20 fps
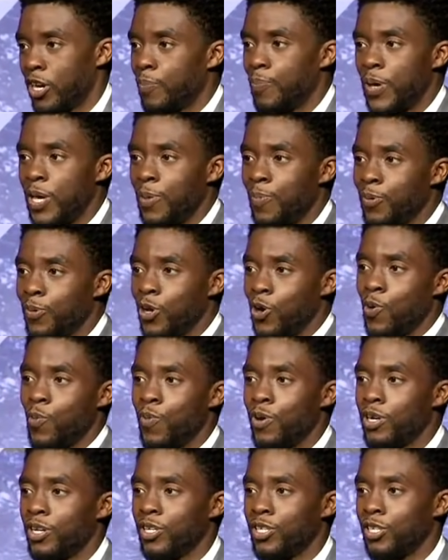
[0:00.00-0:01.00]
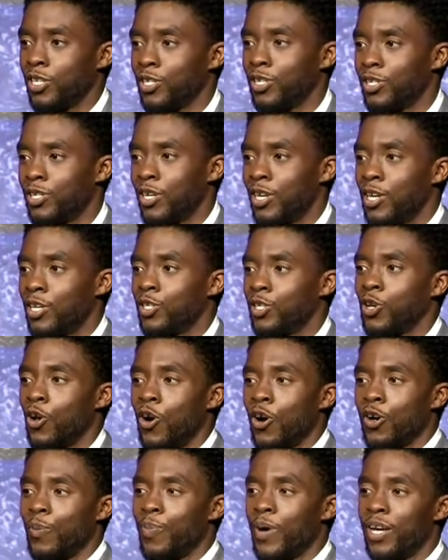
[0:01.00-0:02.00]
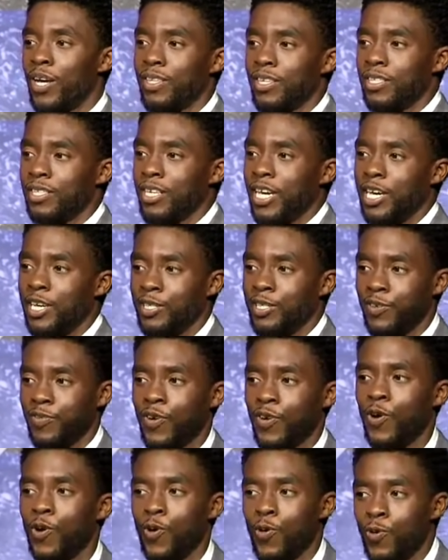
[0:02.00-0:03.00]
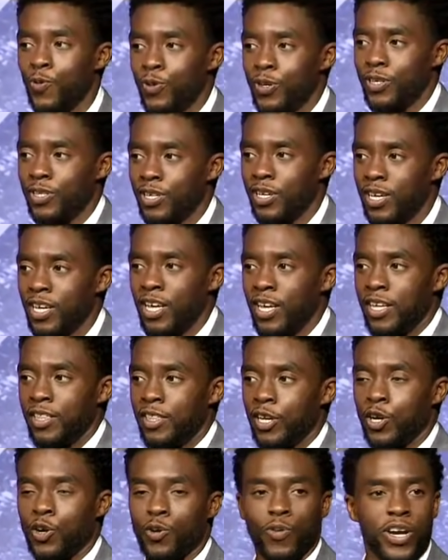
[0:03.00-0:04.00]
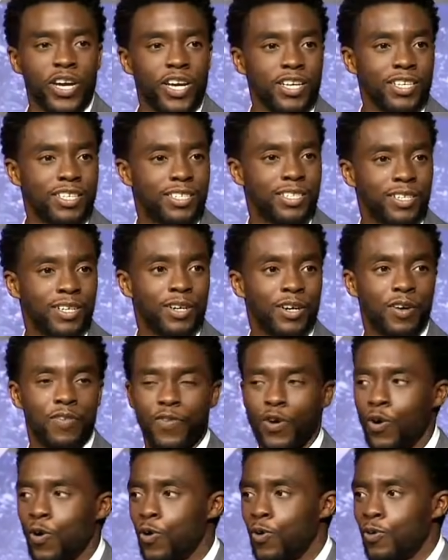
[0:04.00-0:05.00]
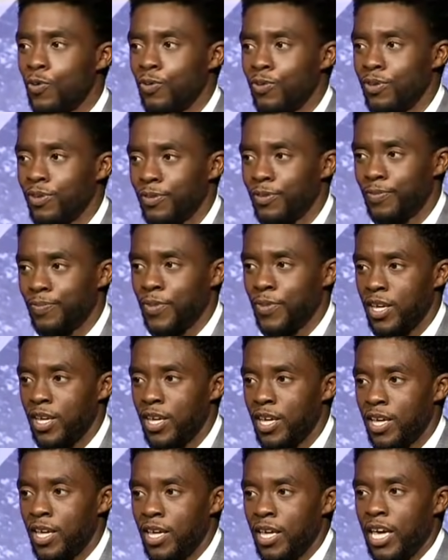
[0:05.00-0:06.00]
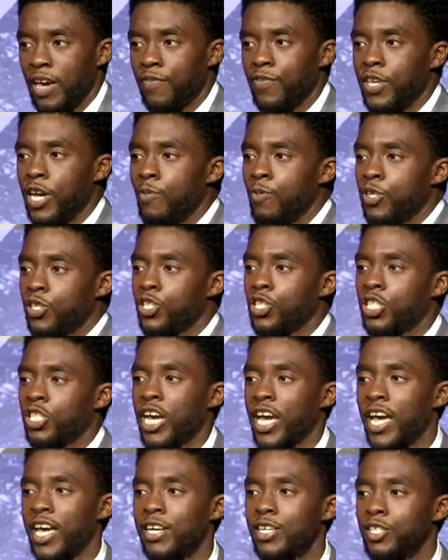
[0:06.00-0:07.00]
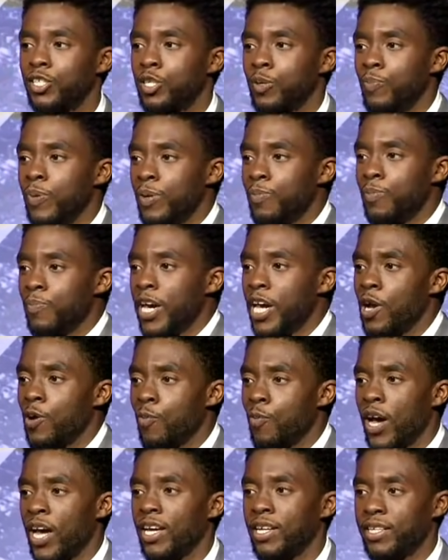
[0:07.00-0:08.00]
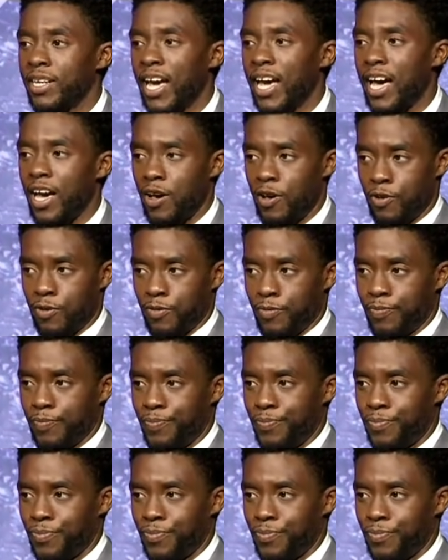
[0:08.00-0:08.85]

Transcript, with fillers: Young people don't want to just talk about the days of old and the, the greats of old. If there is change to be made right now,